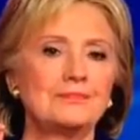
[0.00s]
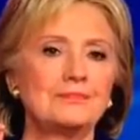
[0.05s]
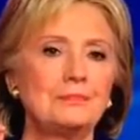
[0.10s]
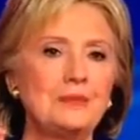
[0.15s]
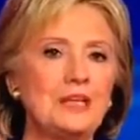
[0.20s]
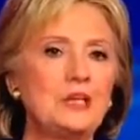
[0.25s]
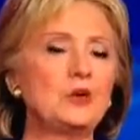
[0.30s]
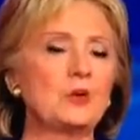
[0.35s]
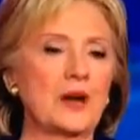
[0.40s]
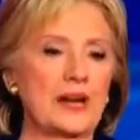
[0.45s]

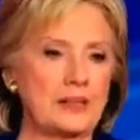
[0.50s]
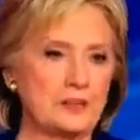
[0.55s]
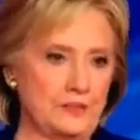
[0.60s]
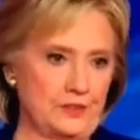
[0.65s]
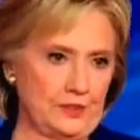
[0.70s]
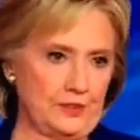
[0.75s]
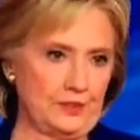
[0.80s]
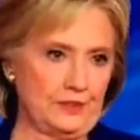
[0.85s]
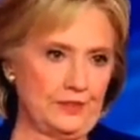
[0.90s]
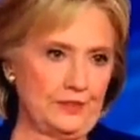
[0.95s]
be
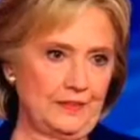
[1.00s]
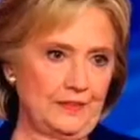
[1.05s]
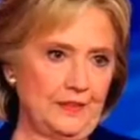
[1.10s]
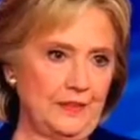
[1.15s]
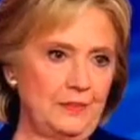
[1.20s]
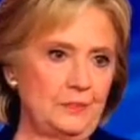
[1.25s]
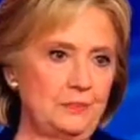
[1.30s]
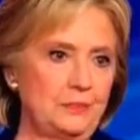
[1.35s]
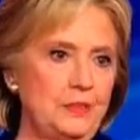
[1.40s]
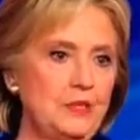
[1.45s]
grateful
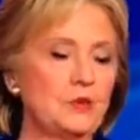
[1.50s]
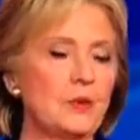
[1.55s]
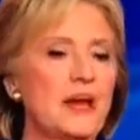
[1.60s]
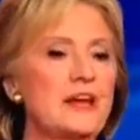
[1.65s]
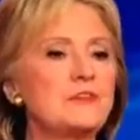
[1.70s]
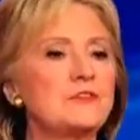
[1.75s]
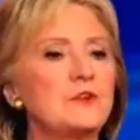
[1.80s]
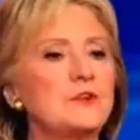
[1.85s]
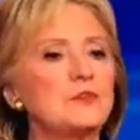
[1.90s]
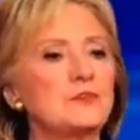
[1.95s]
be
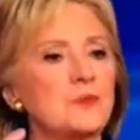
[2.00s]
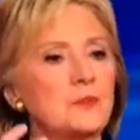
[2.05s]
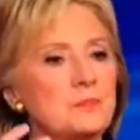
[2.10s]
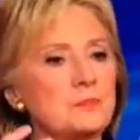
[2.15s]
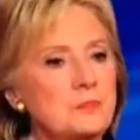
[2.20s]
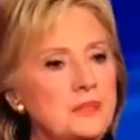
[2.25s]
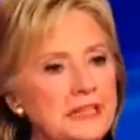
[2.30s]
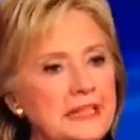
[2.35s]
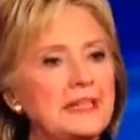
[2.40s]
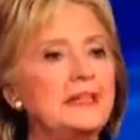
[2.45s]
grateful for
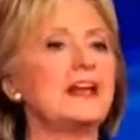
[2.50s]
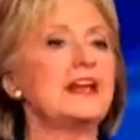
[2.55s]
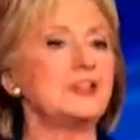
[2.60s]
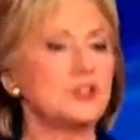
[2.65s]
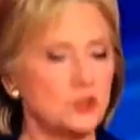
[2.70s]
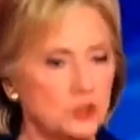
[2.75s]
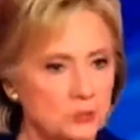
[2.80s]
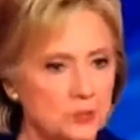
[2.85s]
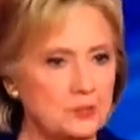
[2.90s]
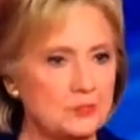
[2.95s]
being a
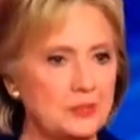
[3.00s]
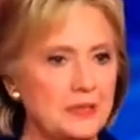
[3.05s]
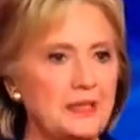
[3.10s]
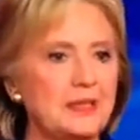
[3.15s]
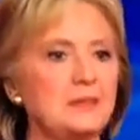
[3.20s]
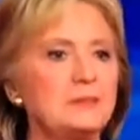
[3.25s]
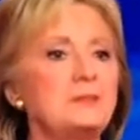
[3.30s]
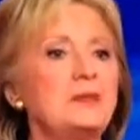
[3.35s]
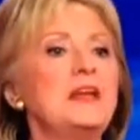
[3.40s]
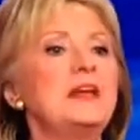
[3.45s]
human
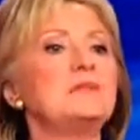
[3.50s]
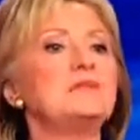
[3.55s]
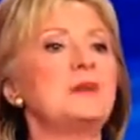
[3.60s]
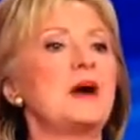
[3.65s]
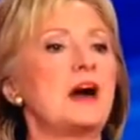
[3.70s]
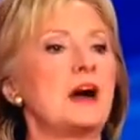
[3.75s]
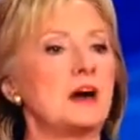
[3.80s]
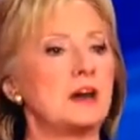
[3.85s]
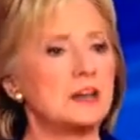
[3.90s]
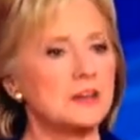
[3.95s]
being, being
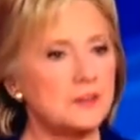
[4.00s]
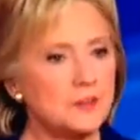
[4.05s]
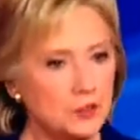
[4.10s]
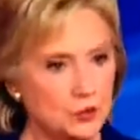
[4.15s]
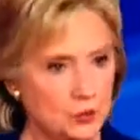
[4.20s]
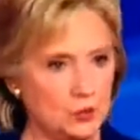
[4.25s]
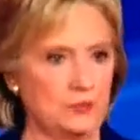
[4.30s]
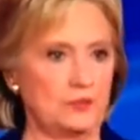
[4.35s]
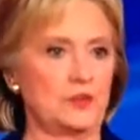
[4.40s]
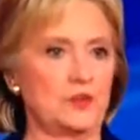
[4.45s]
part of the
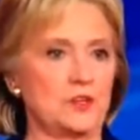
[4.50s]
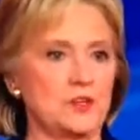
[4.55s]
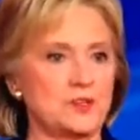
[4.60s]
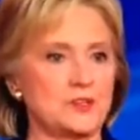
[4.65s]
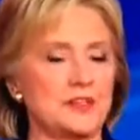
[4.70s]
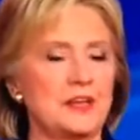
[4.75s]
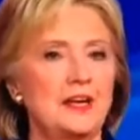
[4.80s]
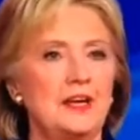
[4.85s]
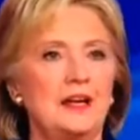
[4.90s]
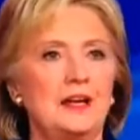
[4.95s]
universe.
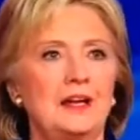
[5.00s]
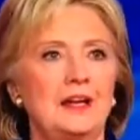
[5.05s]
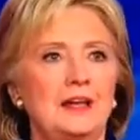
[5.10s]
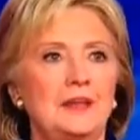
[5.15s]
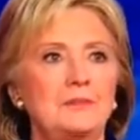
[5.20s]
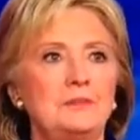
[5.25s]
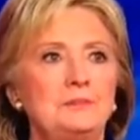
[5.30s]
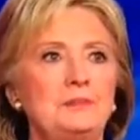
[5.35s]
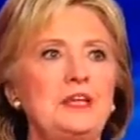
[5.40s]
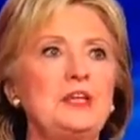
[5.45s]

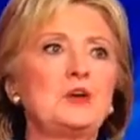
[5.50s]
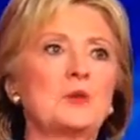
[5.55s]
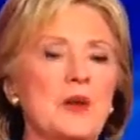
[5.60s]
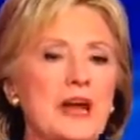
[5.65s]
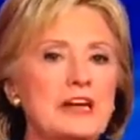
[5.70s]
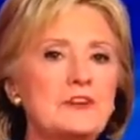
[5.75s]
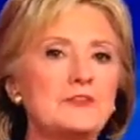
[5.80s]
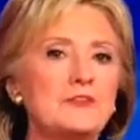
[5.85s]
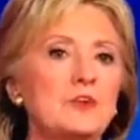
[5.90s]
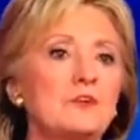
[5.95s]
Be
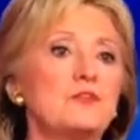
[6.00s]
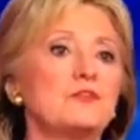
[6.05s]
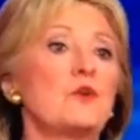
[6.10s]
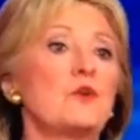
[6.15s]
grateful